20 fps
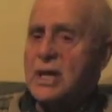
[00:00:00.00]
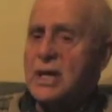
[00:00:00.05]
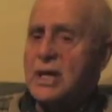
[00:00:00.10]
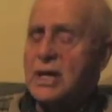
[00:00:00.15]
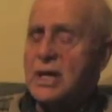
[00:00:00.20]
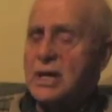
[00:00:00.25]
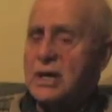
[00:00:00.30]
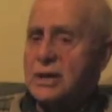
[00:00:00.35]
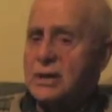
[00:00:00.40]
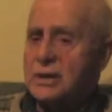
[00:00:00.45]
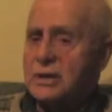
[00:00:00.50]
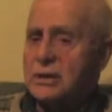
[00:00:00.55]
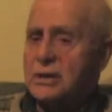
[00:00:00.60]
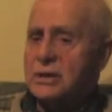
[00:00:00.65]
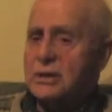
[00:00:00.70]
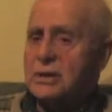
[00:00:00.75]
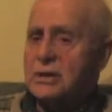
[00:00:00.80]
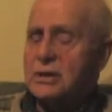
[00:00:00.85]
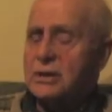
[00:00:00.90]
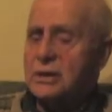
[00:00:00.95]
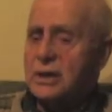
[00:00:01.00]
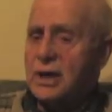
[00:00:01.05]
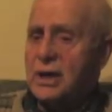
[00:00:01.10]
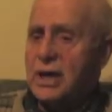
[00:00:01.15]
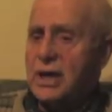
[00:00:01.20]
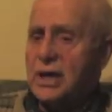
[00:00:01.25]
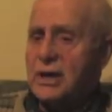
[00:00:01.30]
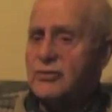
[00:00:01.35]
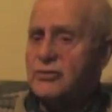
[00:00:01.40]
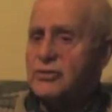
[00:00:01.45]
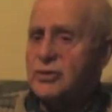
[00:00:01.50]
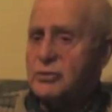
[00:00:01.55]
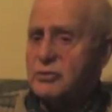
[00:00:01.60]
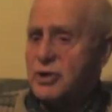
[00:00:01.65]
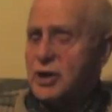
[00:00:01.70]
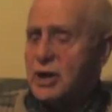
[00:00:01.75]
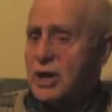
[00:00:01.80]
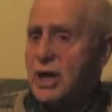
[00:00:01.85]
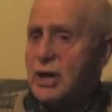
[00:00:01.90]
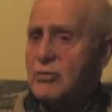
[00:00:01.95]
And after a
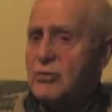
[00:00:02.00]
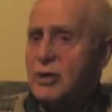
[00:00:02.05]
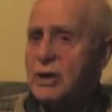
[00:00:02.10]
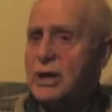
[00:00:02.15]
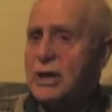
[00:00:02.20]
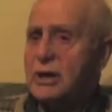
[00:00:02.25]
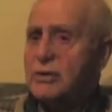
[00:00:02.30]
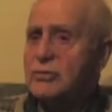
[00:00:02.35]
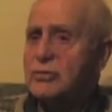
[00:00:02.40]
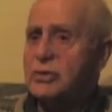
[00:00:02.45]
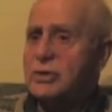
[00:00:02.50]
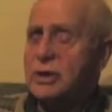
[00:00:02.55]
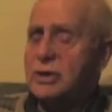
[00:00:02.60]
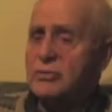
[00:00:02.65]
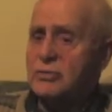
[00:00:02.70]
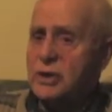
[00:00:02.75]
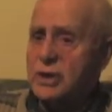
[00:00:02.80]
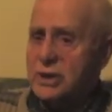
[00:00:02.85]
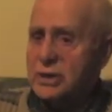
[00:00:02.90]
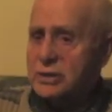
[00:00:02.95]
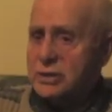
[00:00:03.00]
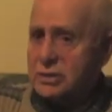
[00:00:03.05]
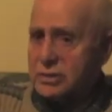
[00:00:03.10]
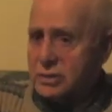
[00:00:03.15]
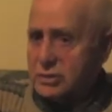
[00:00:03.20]
bit, I went out and went